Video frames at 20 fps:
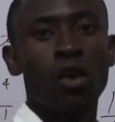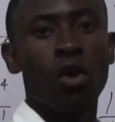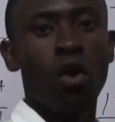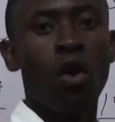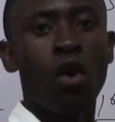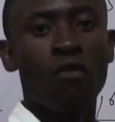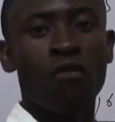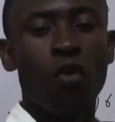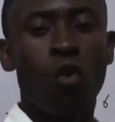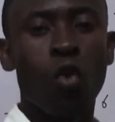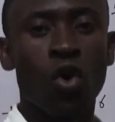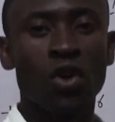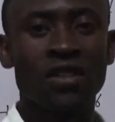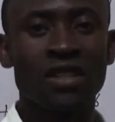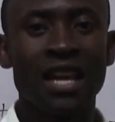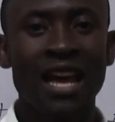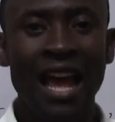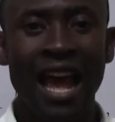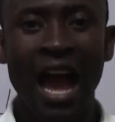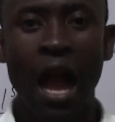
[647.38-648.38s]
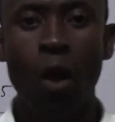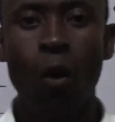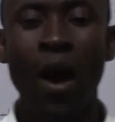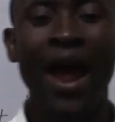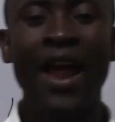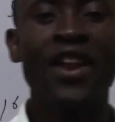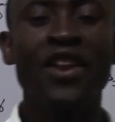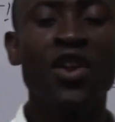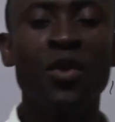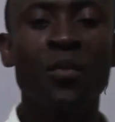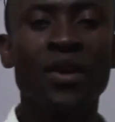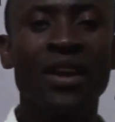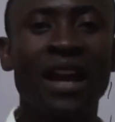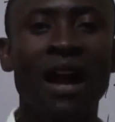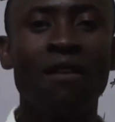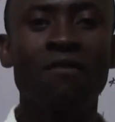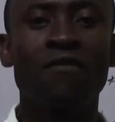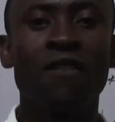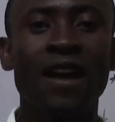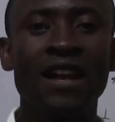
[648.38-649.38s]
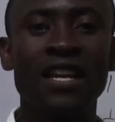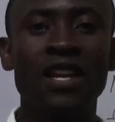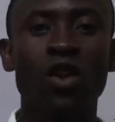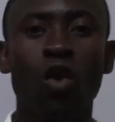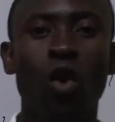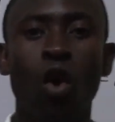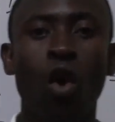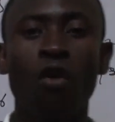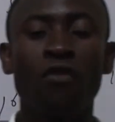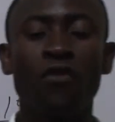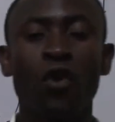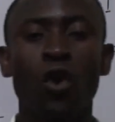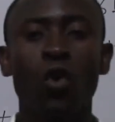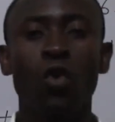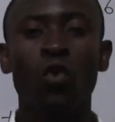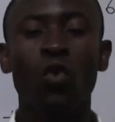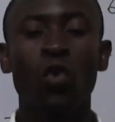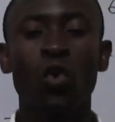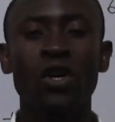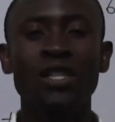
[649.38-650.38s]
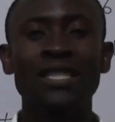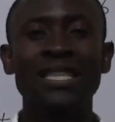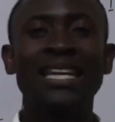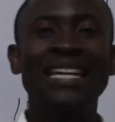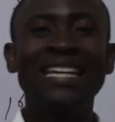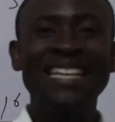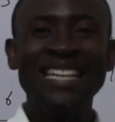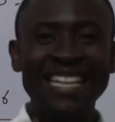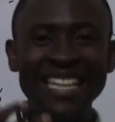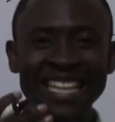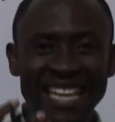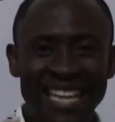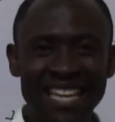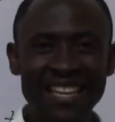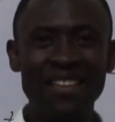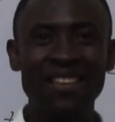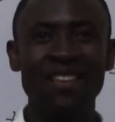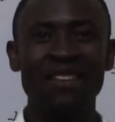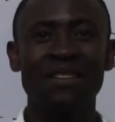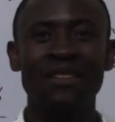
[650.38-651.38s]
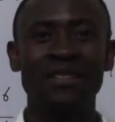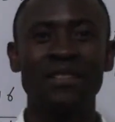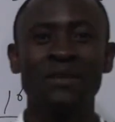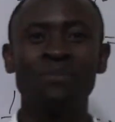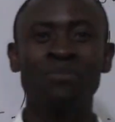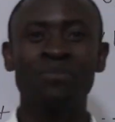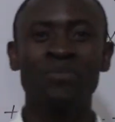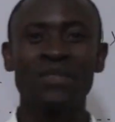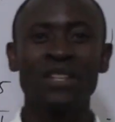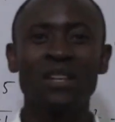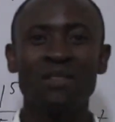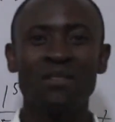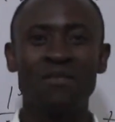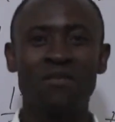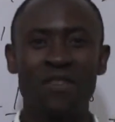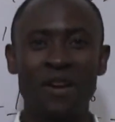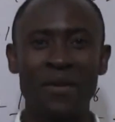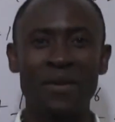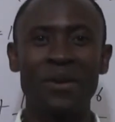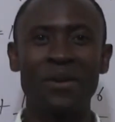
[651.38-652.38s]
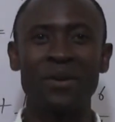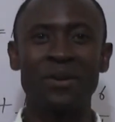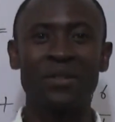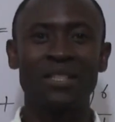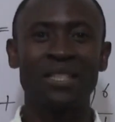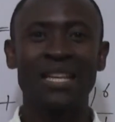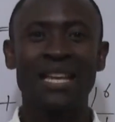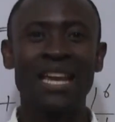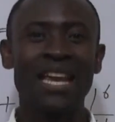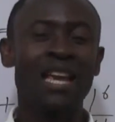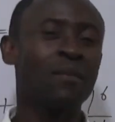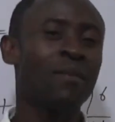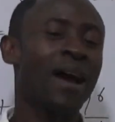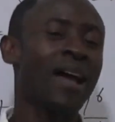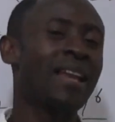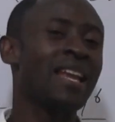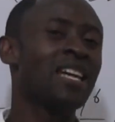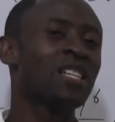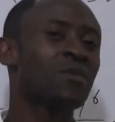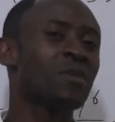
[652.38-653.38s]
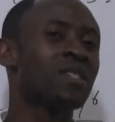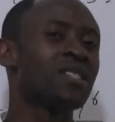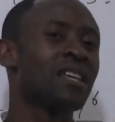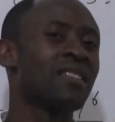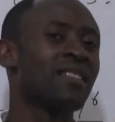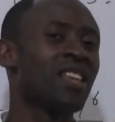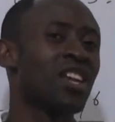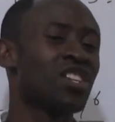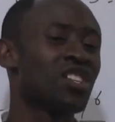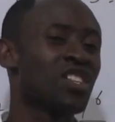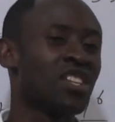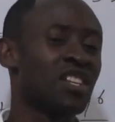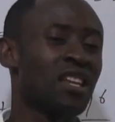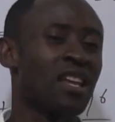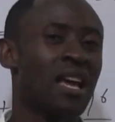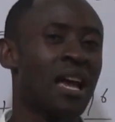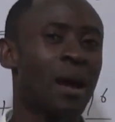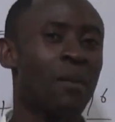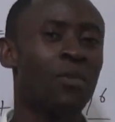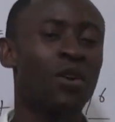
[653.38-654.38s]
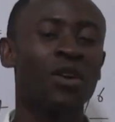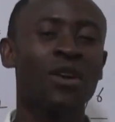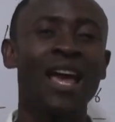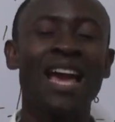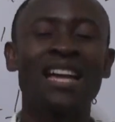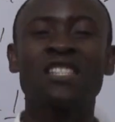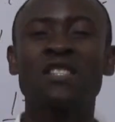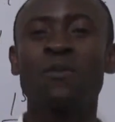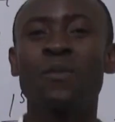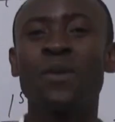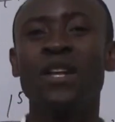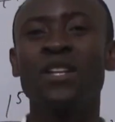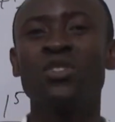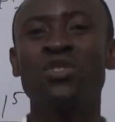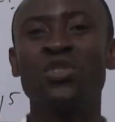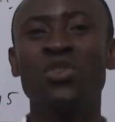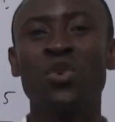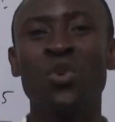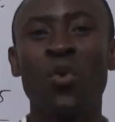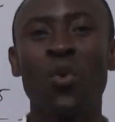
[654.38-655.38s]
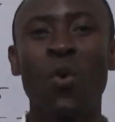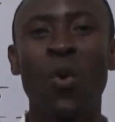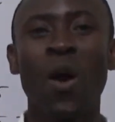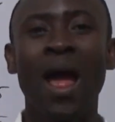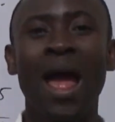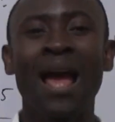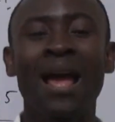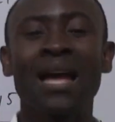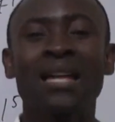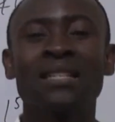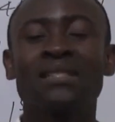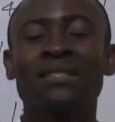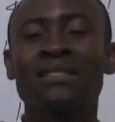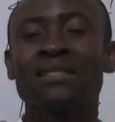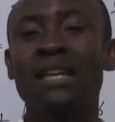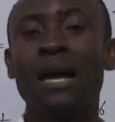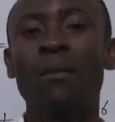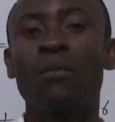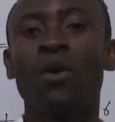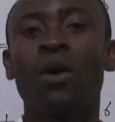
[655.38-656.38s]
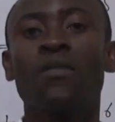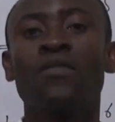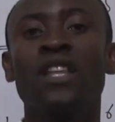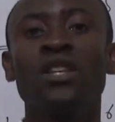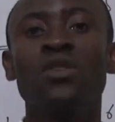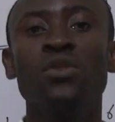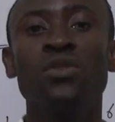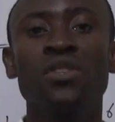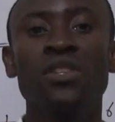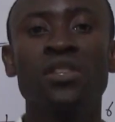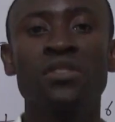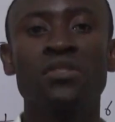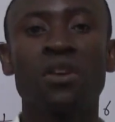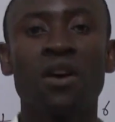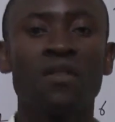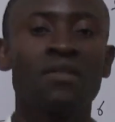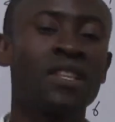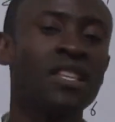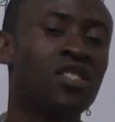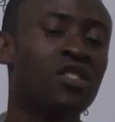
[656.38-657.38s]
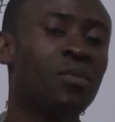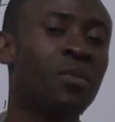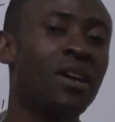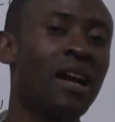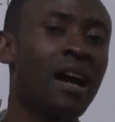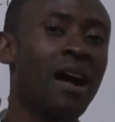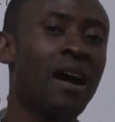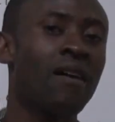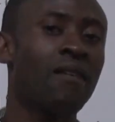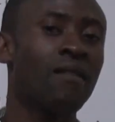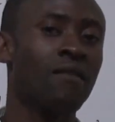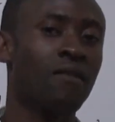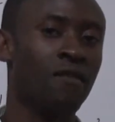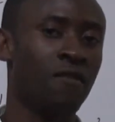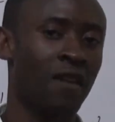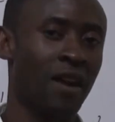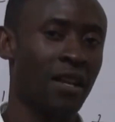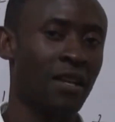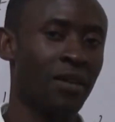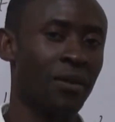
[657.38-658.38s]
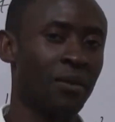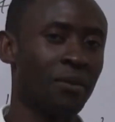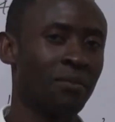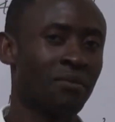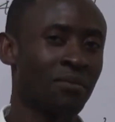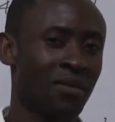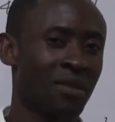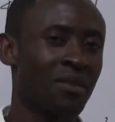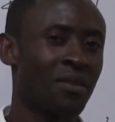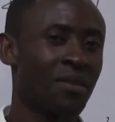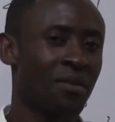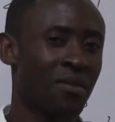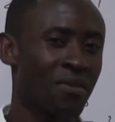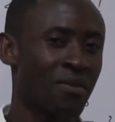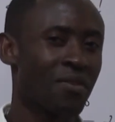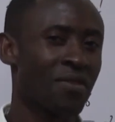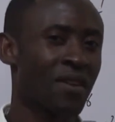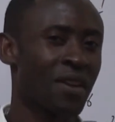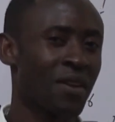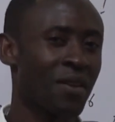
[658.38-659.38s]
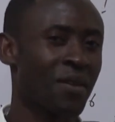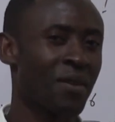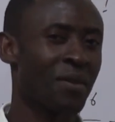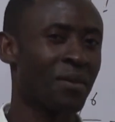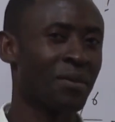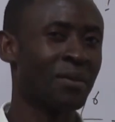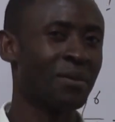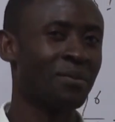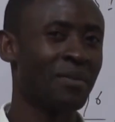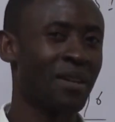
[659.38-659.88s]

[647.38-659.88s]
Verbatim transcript: of what? Our numerical value of our what? E. Very good. In my next presentation, I'm going to explain to you some of the uses of this numerical value. Thank you.